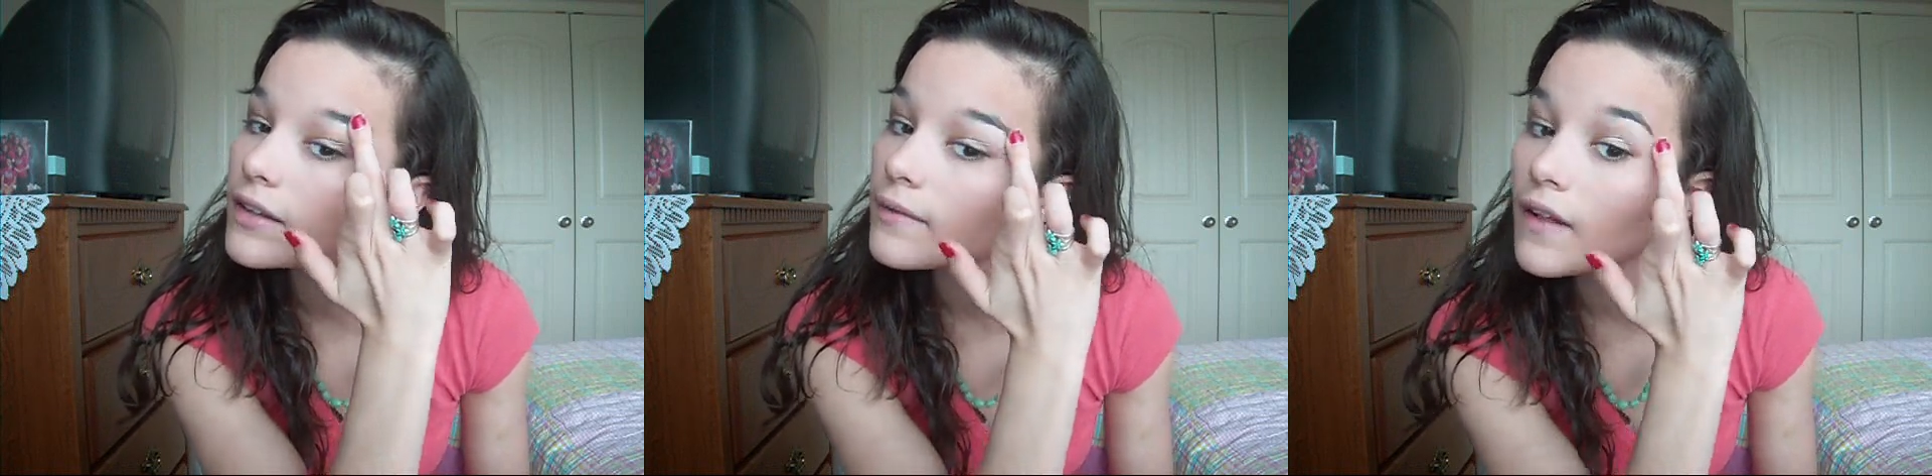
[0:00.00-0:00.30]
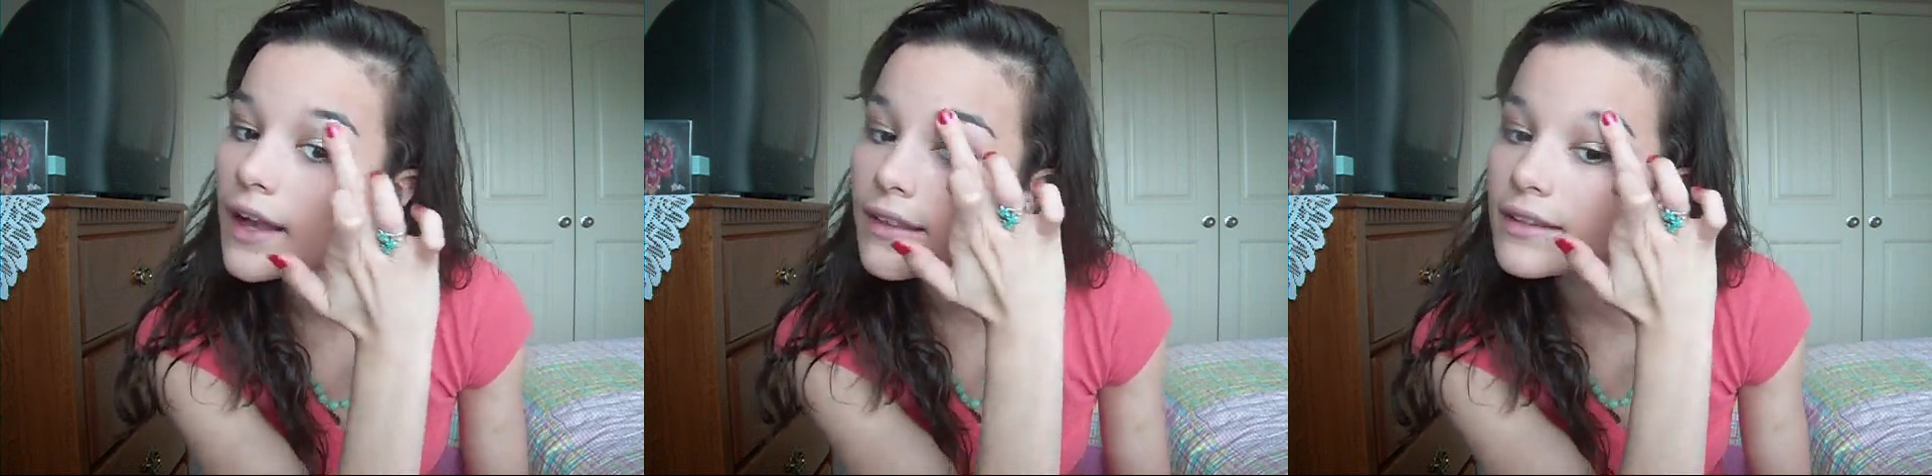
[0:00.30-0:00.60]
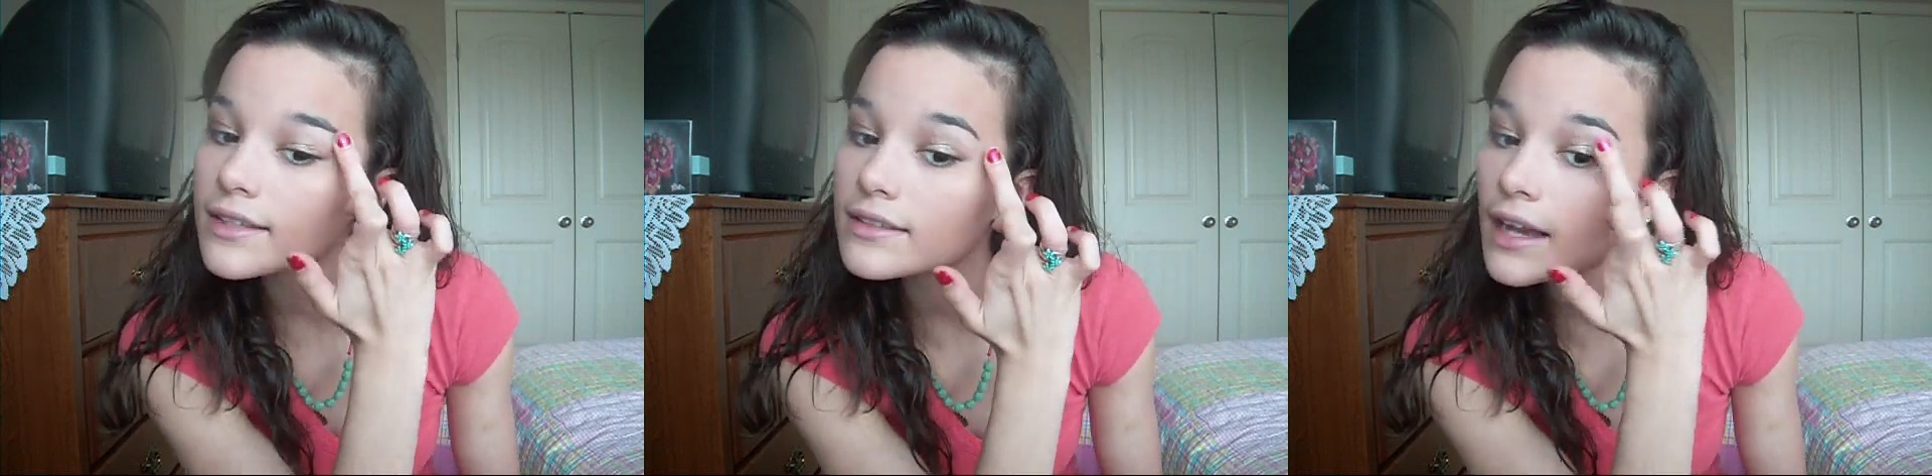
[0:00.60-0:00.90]
Just
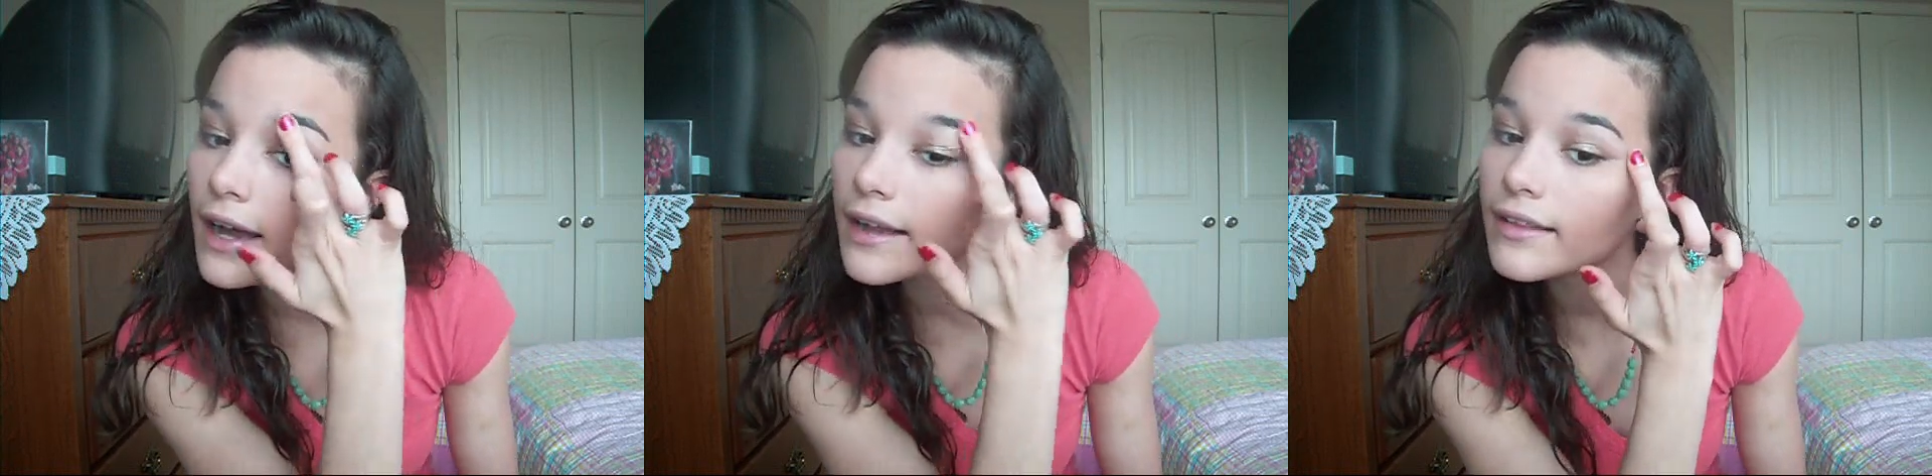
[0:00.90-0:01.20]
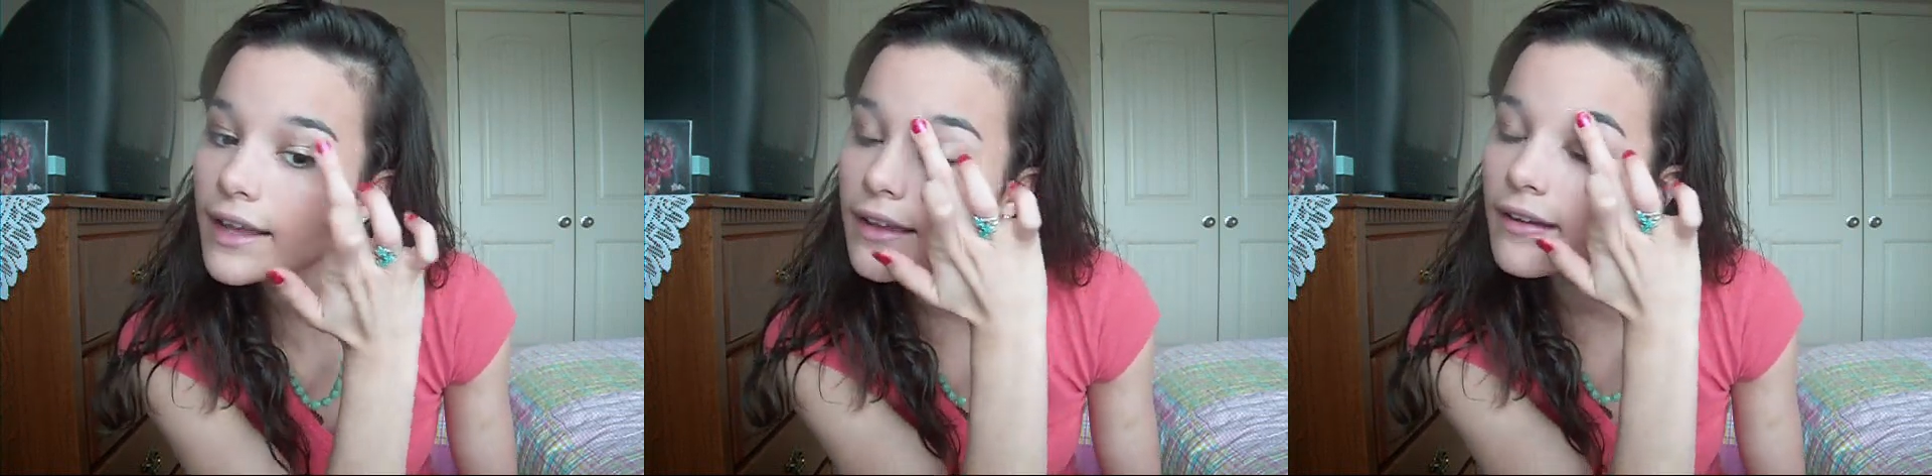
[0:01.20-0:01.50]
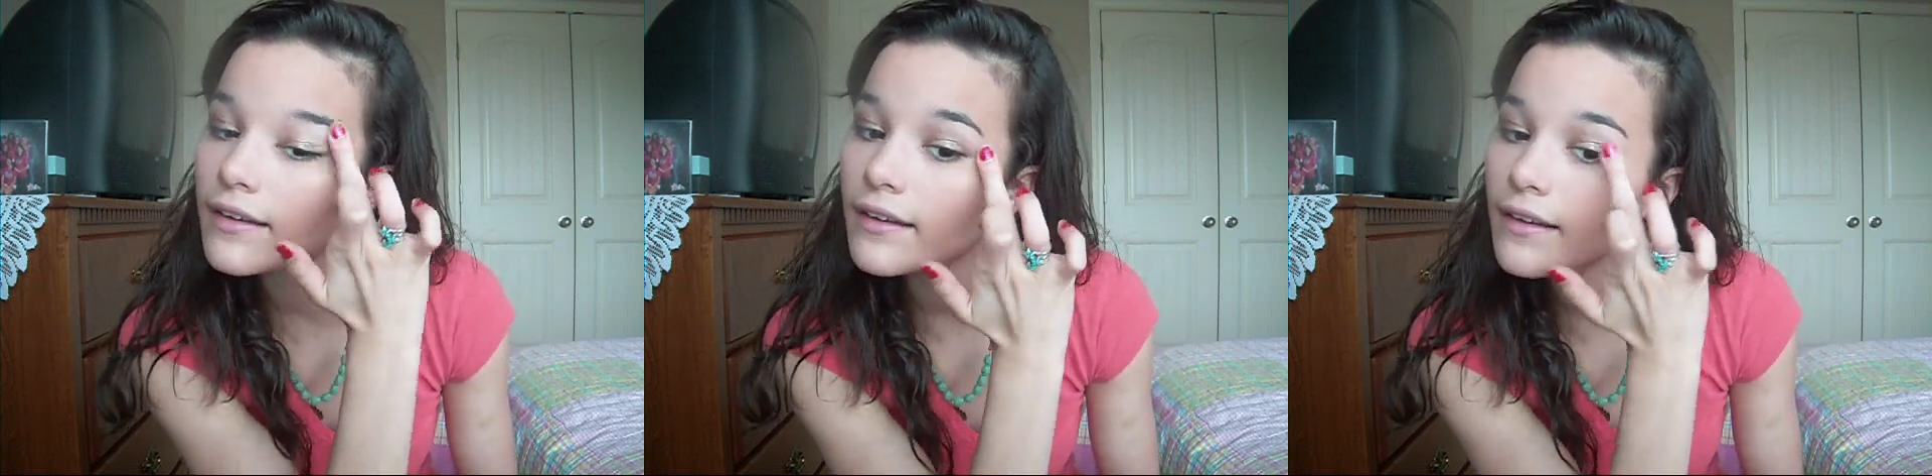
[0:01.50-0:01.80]
applying this as a highlight.